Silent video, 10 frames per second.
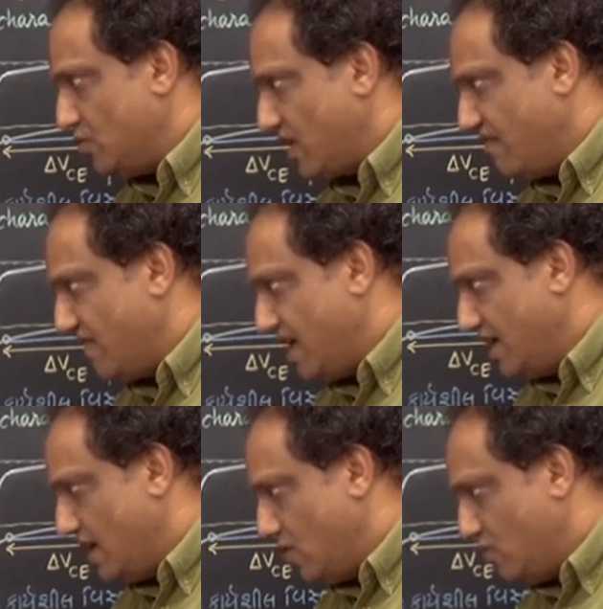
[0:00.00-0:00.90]
you can
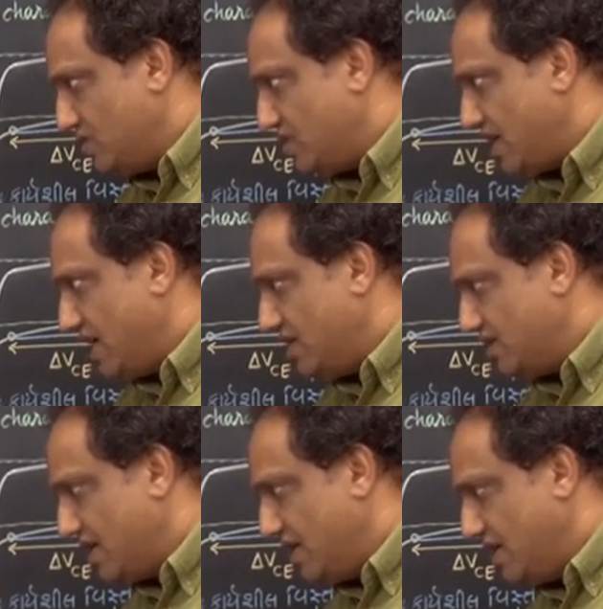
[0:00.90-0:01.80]
find out
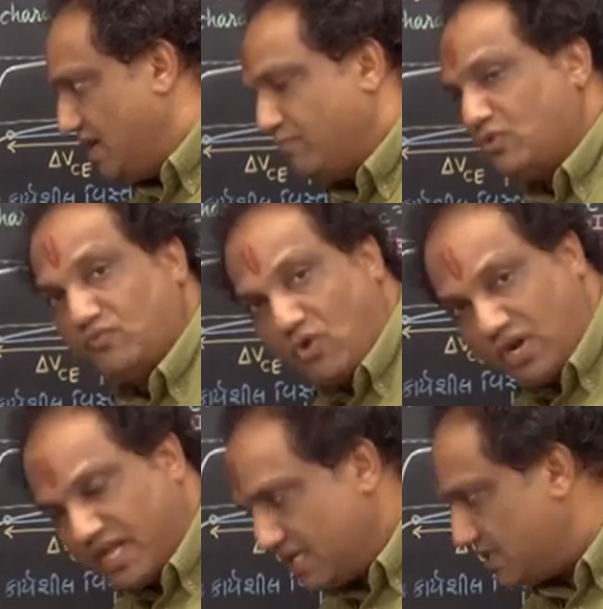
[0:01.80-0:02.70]
change in input
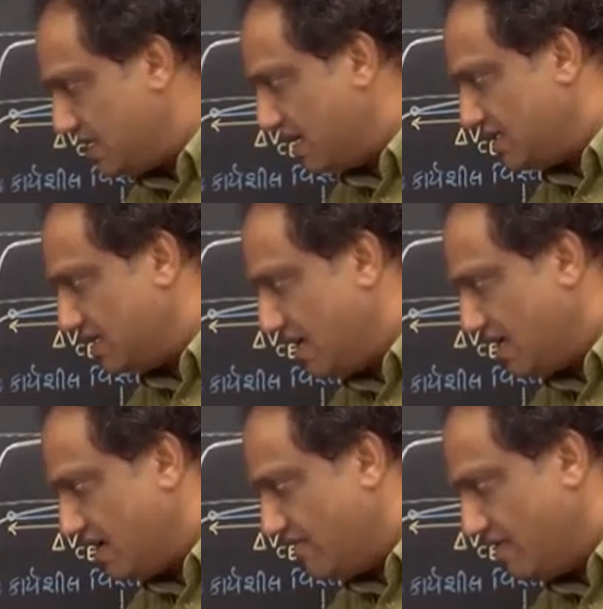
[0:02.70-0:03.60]
voltage, that is
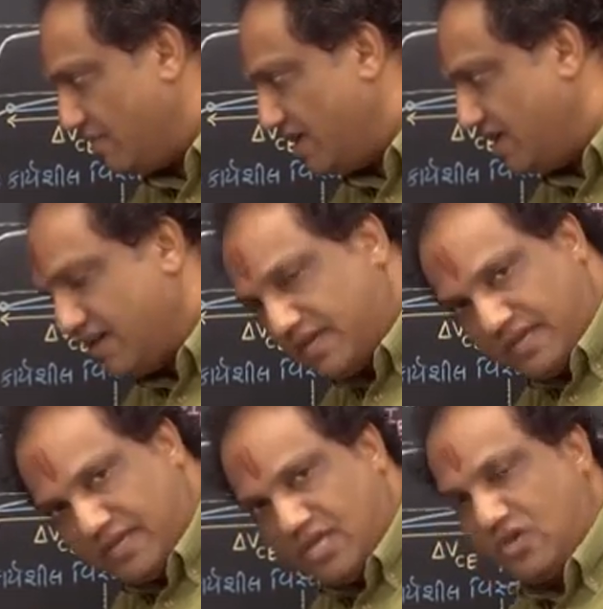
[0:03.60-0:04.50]
delta
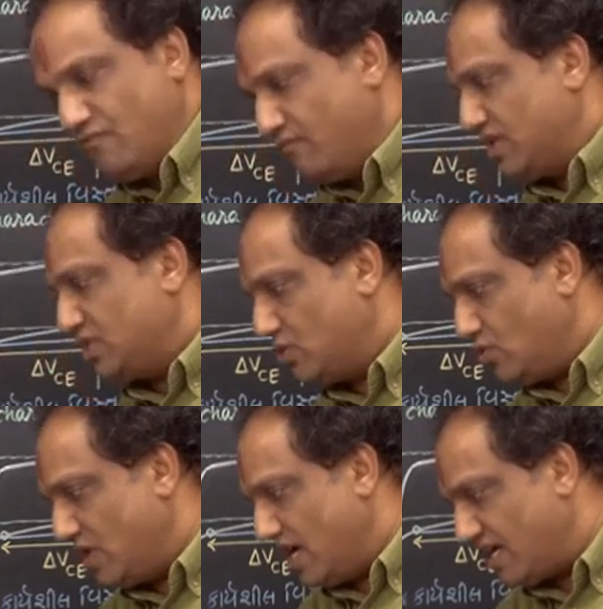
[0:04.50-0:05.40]
VBE. Once you
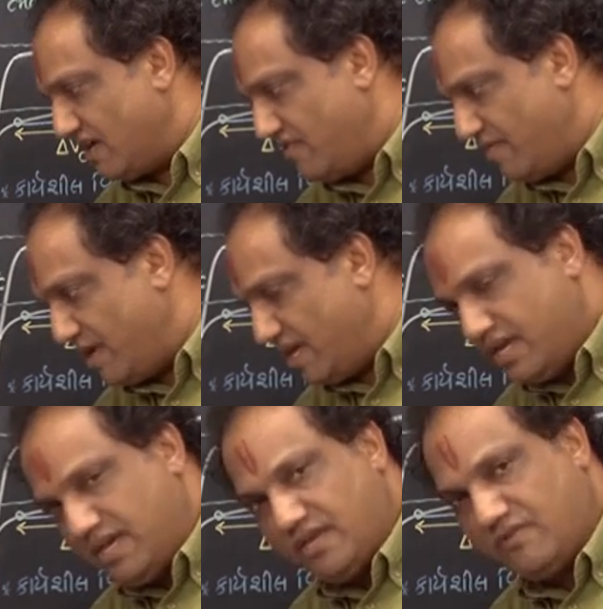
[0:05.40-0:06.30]
know delta
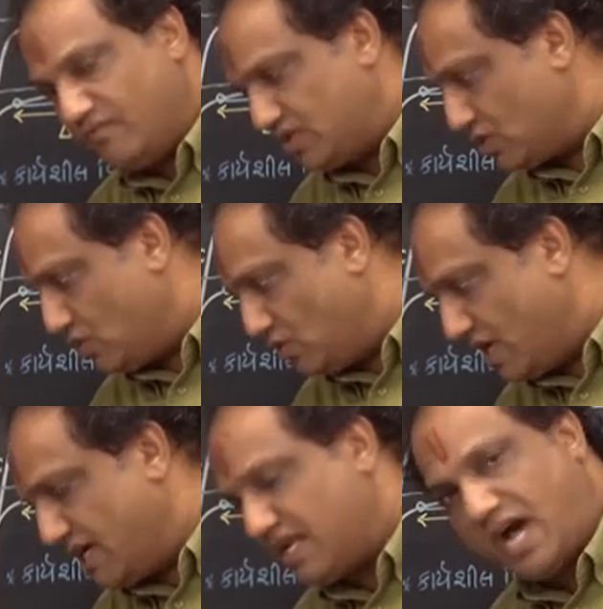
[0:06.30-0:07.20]
VBE, once you know
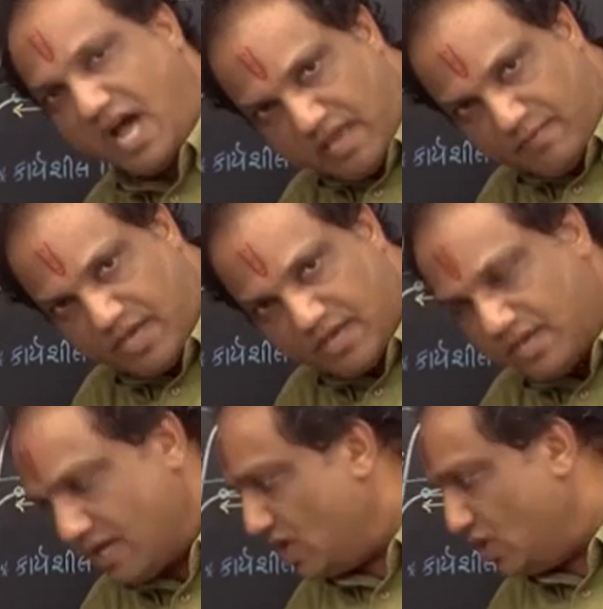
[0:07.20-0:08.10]
delta
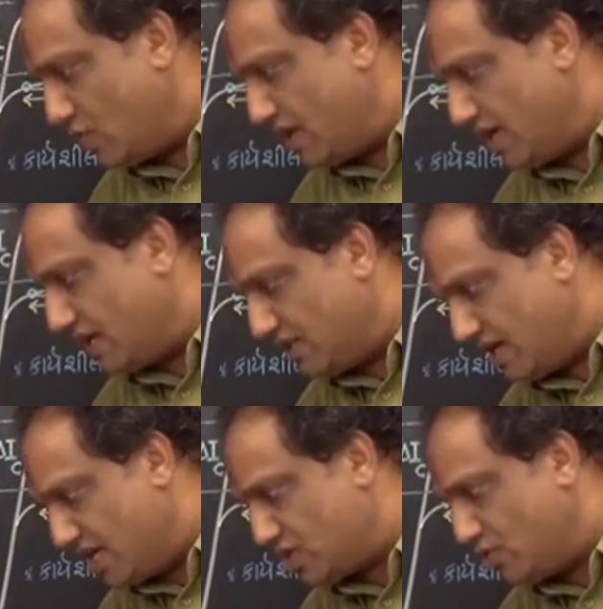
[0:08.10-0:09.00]
IB, you can take
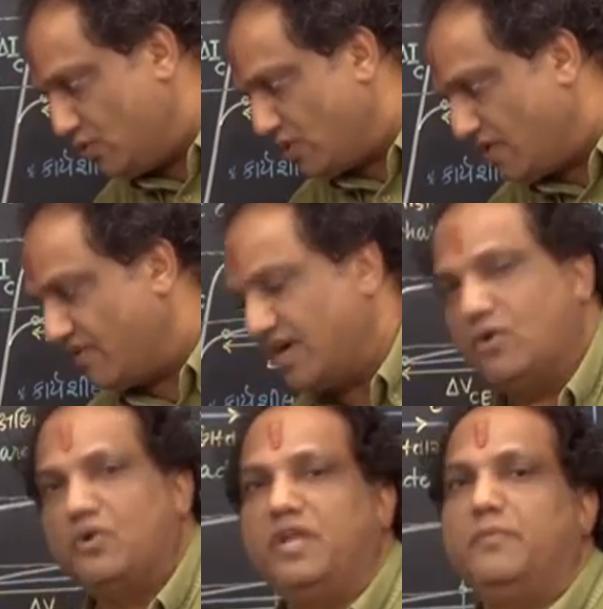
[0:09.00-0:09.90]
the ratio, you can
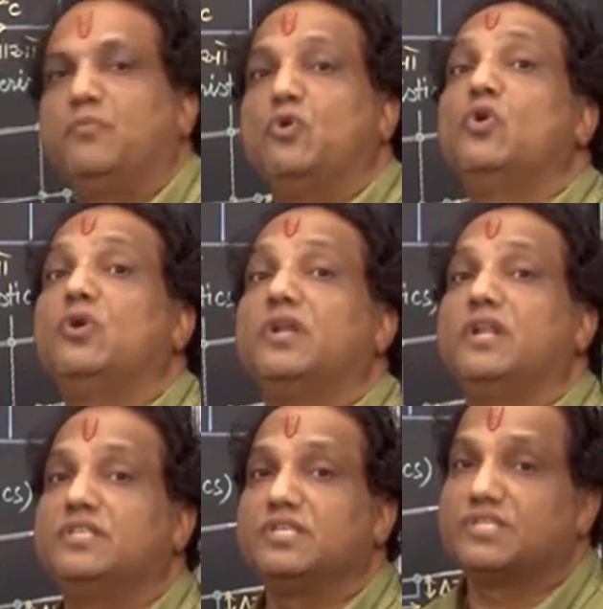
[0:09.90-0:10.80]
find out
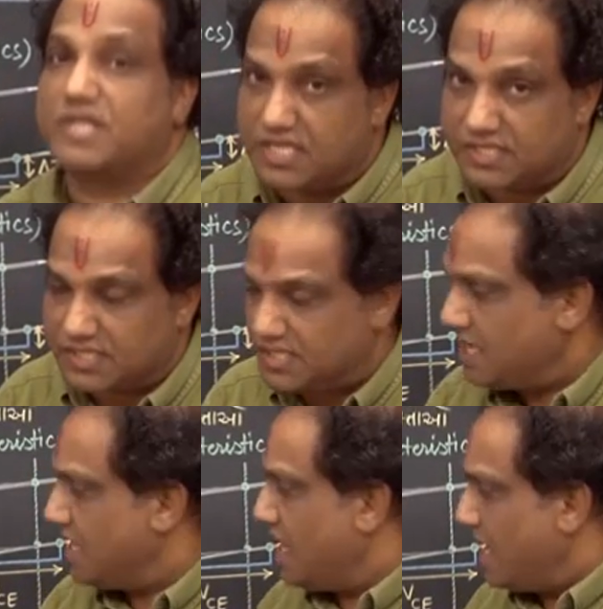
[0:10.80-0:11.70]
input resistance.
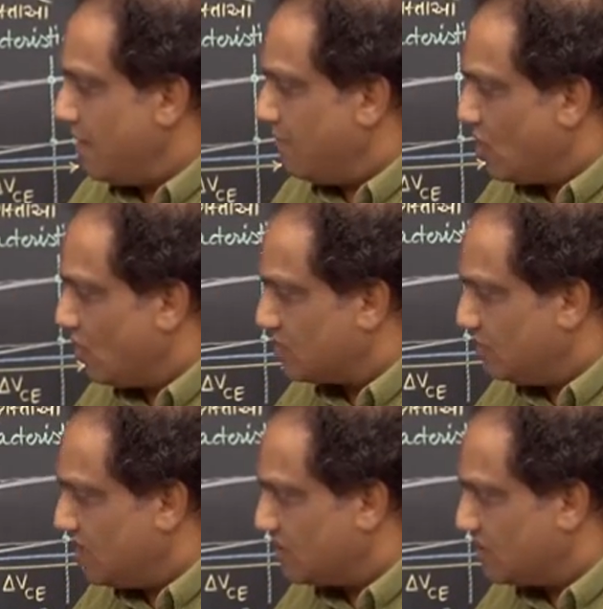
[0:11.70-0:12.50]
And because